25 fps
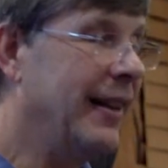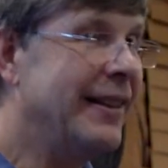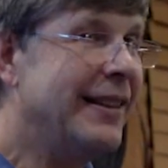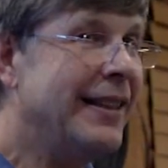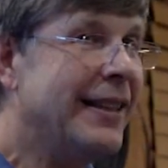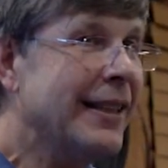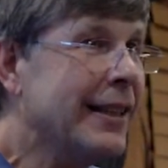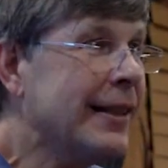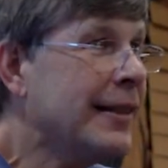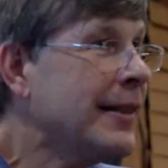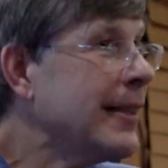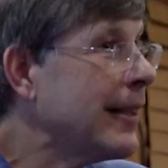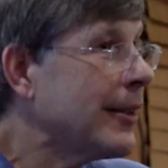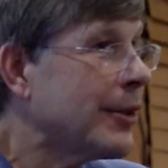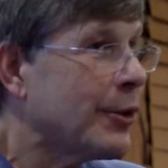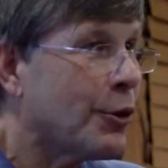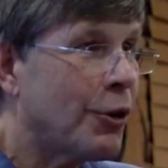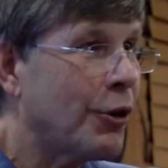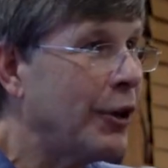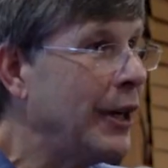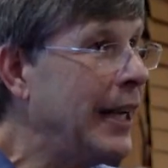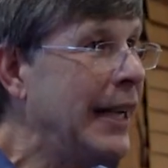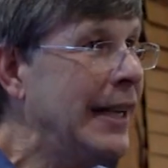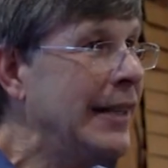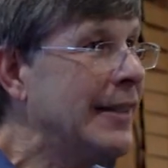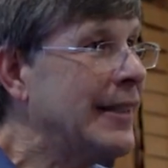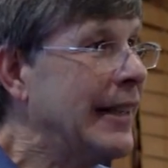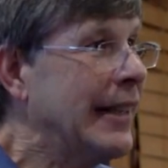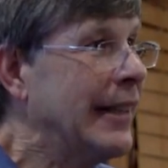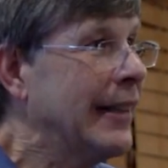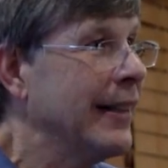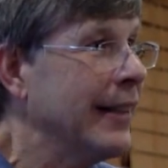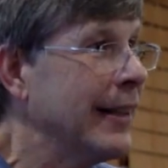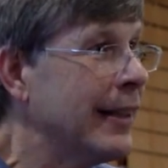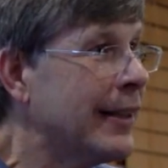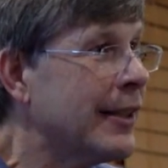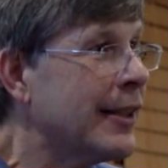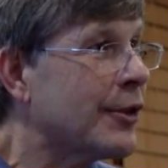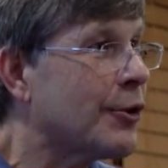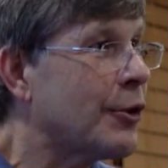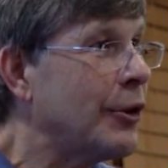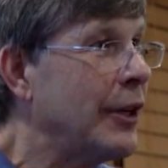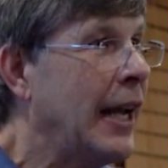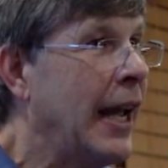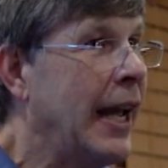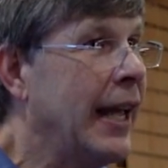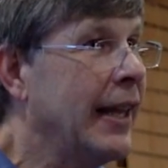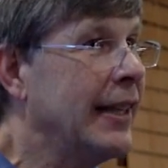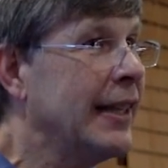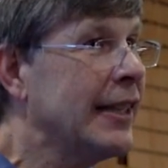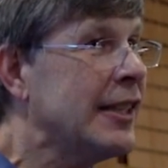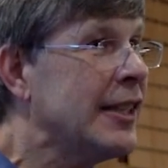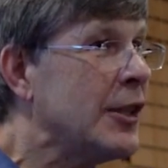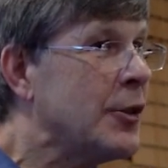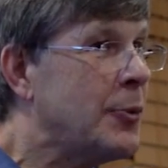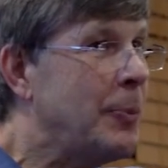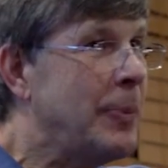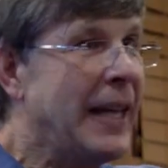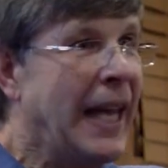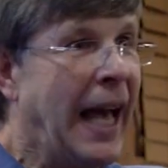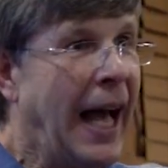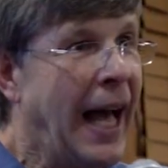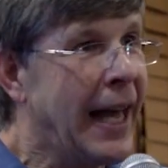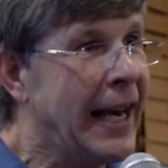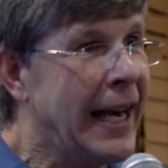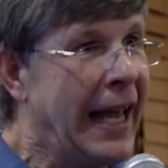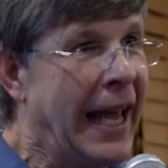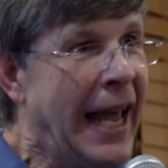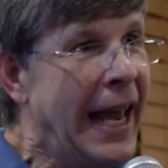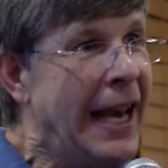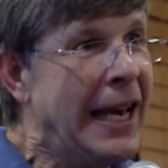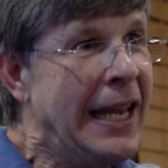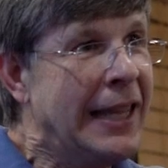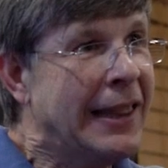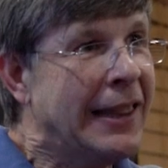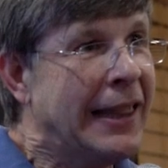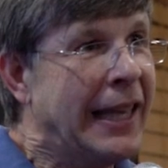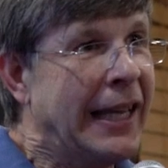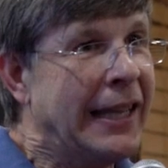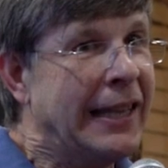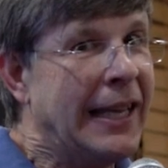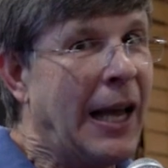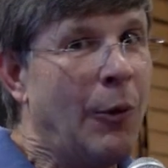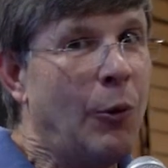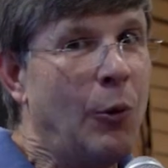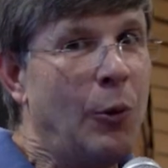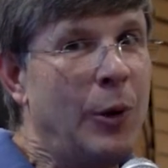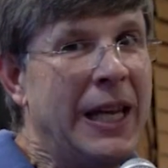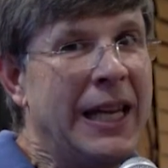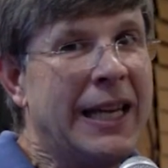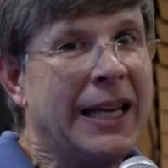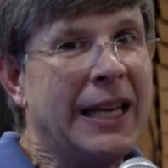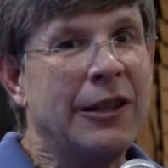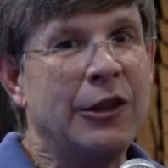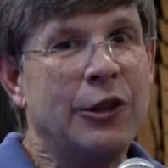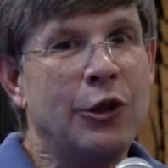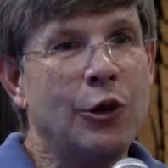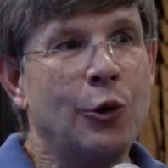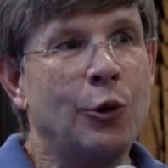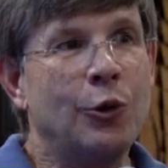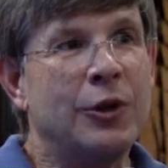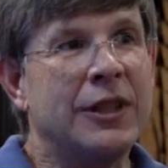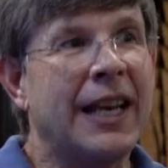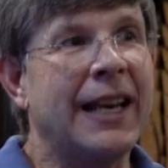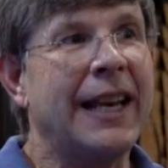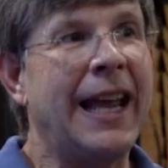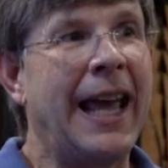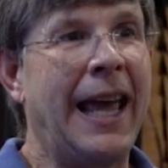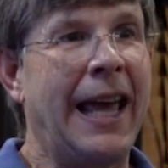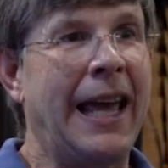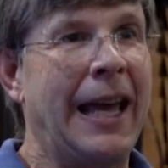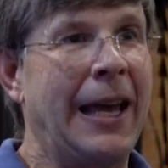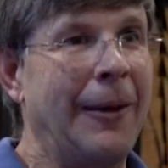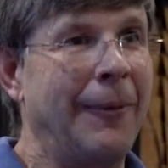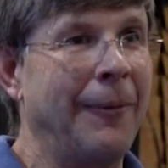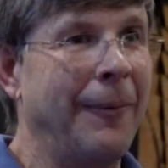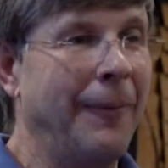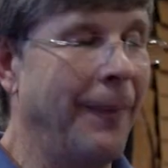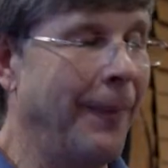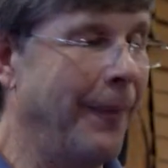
This is crazy. This is crazy. This is beyond anything that we can do today.